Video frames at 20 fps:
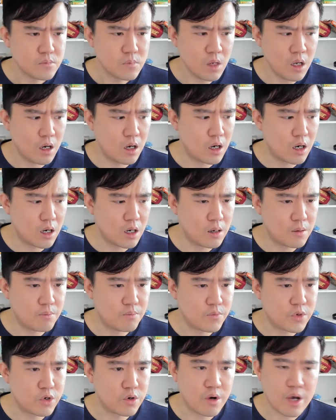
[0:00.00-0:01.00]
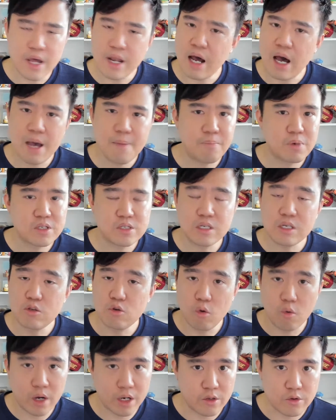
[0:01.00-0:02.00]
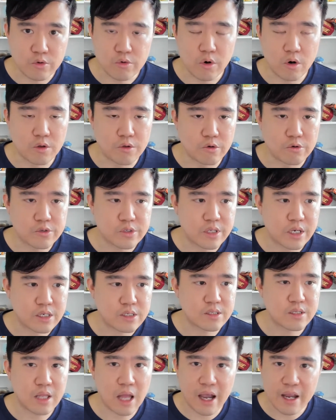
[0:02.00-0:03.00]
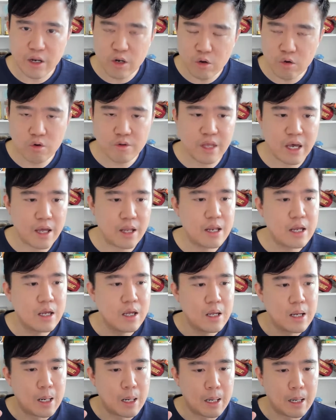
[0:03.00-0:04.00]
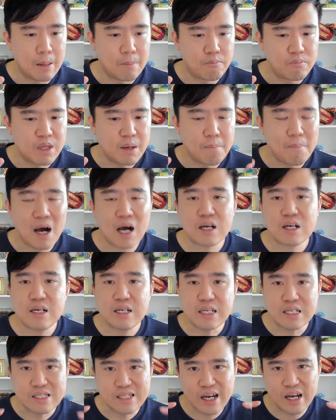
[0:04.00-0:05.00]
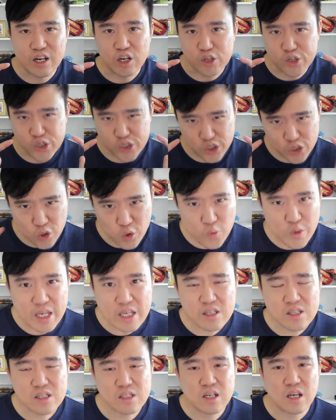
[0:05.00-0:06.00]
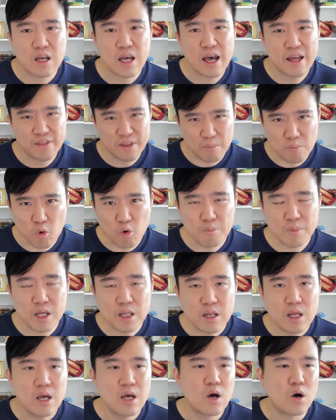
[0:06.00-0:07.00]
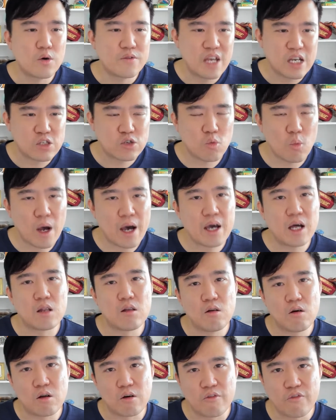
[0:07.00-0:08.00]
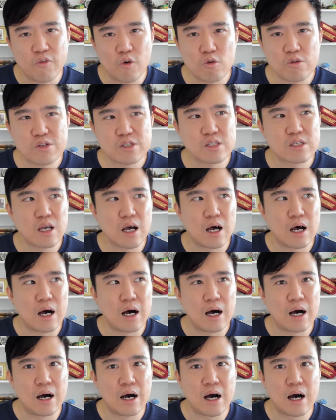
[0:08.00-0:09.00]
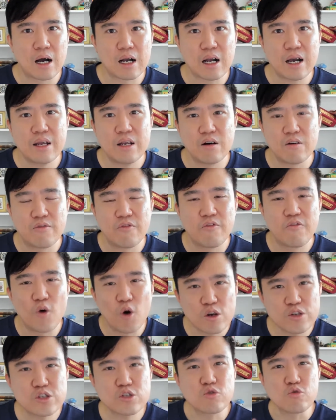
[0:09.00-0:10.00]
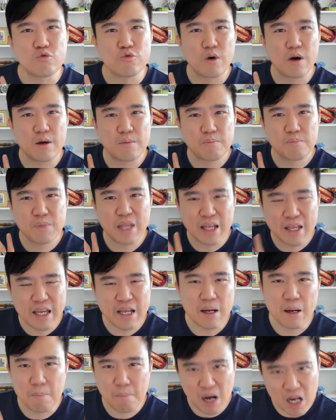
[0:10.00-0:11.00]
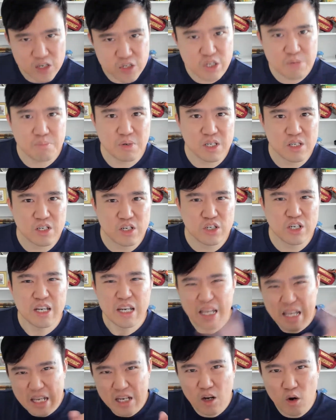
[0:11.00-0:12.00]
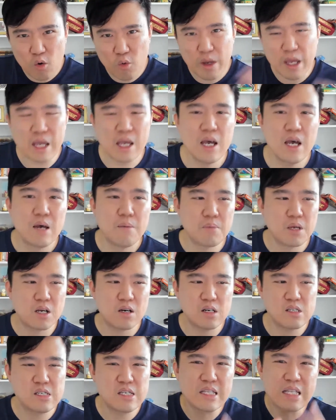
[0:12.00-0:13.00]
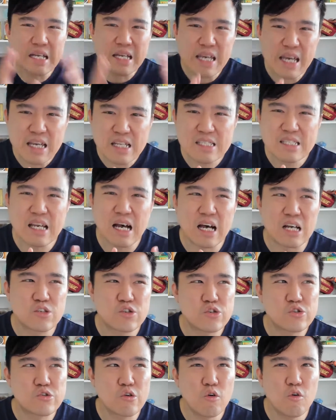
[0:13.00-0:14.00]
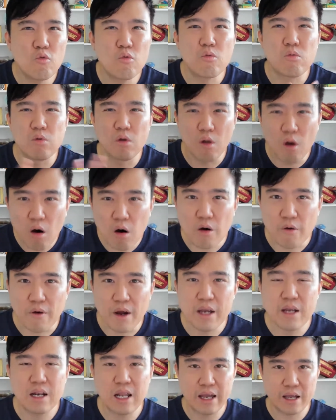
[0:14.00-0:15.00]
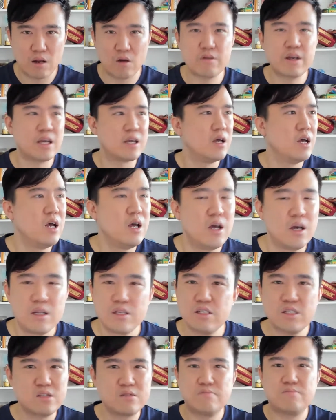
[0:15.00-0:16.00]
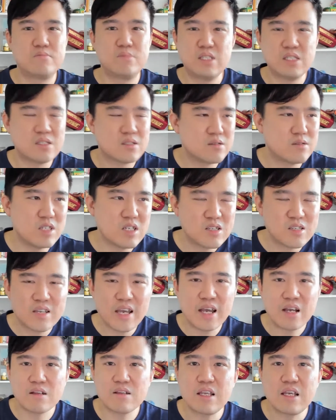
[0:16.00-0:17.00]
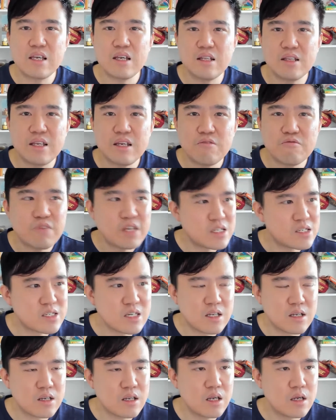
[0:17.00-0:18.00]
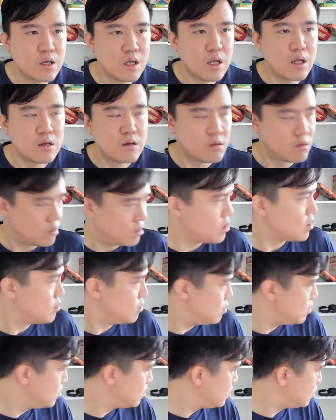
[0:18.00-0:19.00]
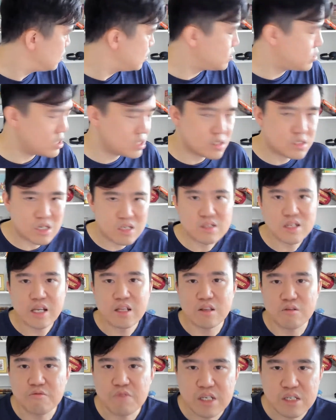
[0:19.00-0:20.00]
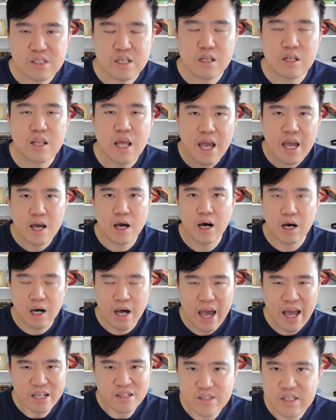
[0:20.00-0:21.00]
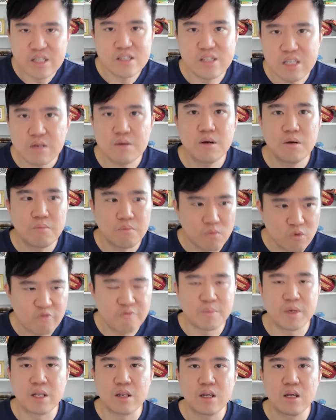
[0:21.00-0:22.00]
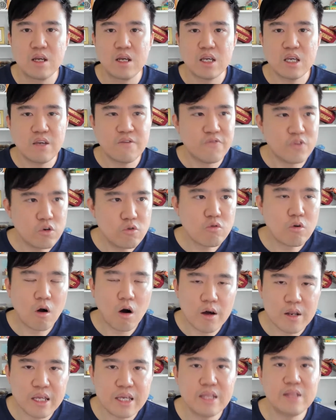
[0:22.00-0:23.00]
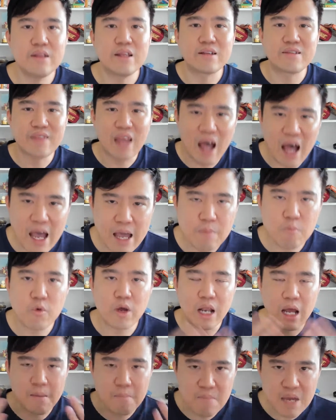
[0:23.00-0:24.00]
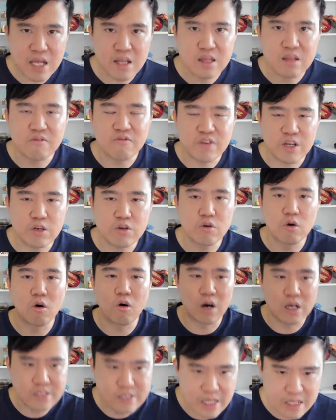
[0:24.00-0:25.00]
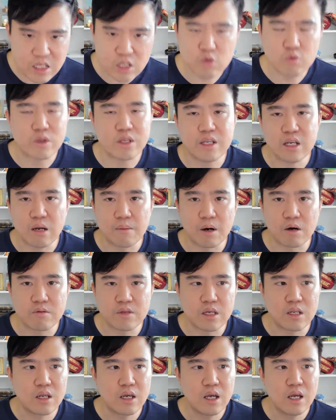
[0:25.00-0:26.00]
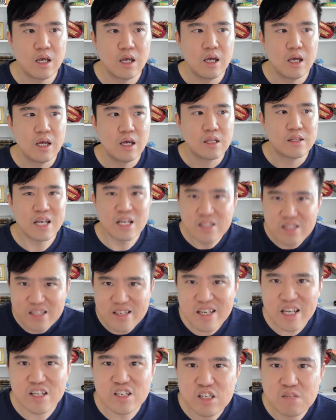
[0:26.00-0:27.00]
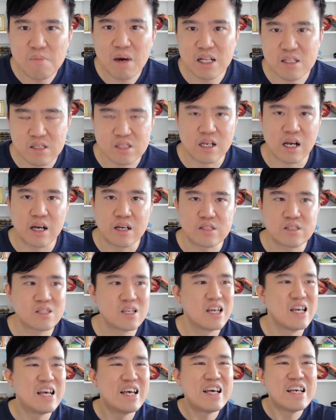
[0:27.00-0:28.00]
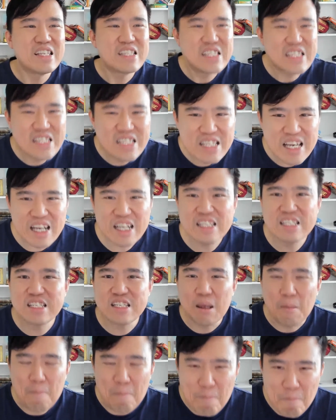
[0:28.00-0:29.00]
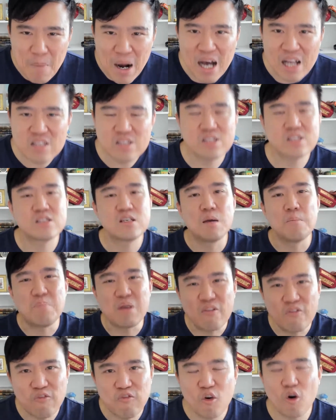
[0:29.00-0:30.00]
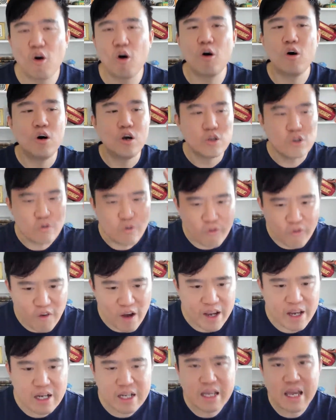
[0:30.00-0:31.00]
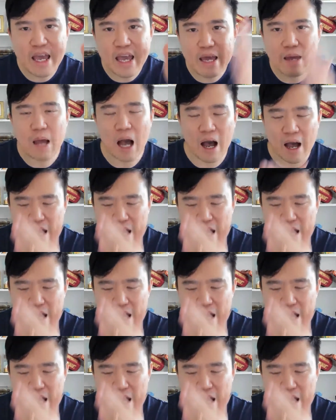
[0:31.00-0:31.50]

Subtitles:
And I personally don't want to do all those things. I know that the market is kind of squeezed at the moment. That's why a lot of folks are kind of forced to taking a margin position in a way because the gains are so long, right? Like, okay, just take the recent XTZ movement. If you got in the time when I made the video or I started tweeting about it, that's 6 months, guys. 6 months before you finally are